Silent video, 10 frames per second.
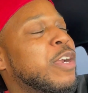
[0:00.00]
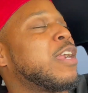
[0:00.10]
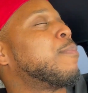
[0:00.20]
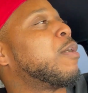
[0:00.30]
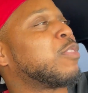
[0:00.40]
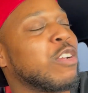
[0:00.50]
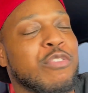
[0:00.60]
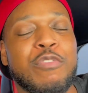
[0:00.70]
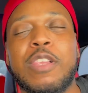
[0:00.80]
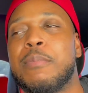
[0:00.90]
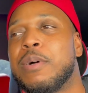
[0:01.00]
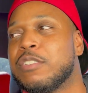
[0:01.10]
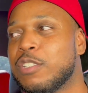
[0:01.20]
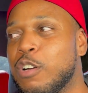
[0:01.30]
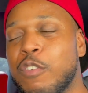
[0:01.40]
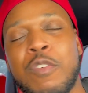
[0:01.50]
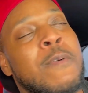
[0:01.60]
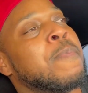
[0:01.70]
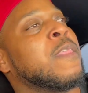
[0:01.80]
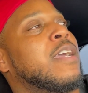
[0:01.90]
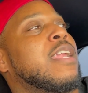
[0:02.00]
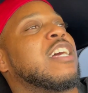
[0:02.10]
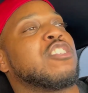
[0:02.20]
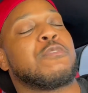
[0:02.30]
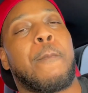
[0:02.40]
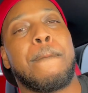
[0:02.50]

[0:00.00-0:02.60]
and I'm out there feeling myself, and I just